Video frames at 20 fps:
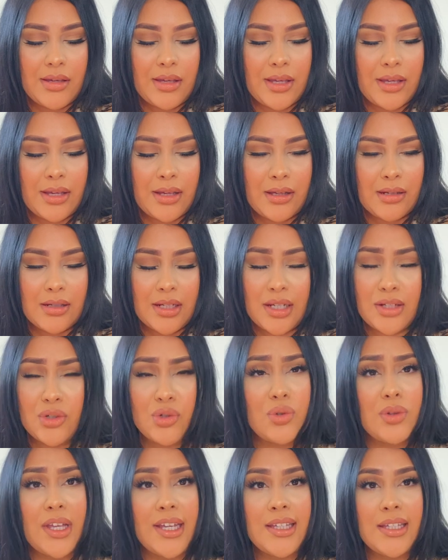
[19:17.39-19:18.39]
And I
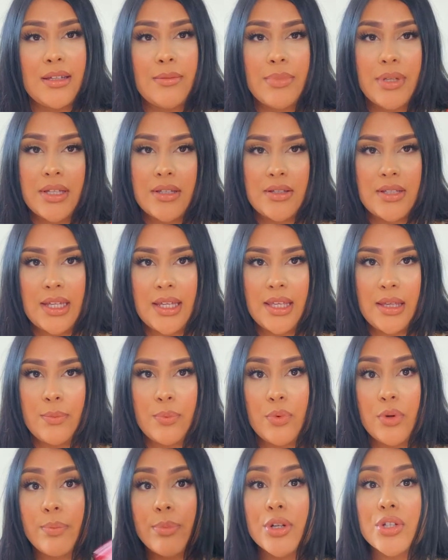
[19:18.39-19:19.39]
do like it because I keep
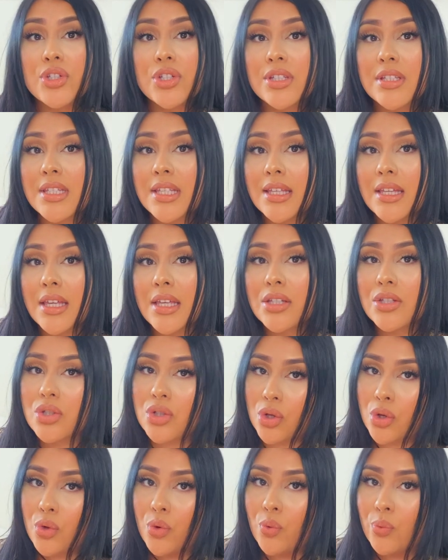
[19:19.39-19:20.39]
repurchasing it,
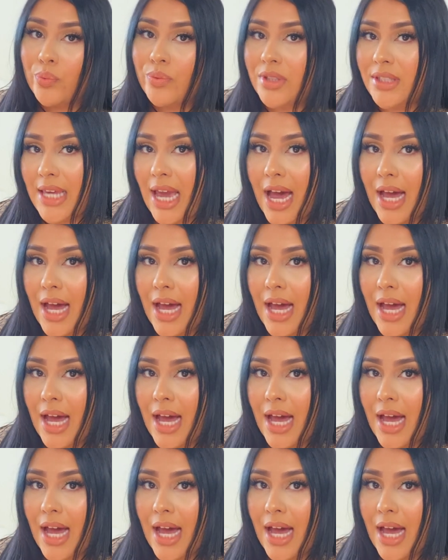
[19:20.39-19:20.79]
so yeah.